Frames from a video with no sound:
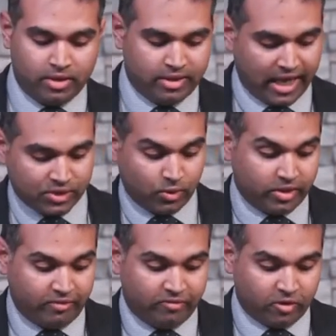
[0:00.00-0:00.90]
That's what
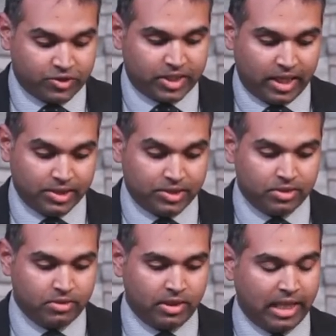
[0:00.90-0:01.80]
the verse says.
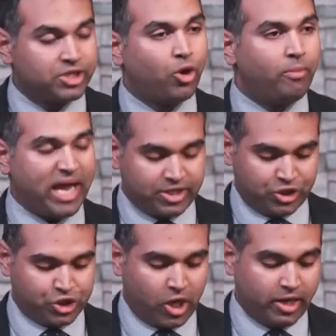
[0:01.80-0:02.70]
Let's go back to
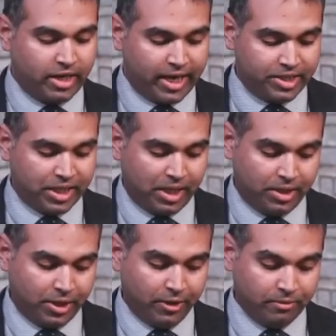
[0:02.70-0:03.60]
John
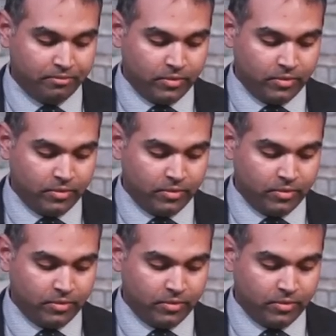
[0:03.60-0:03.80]
19 here.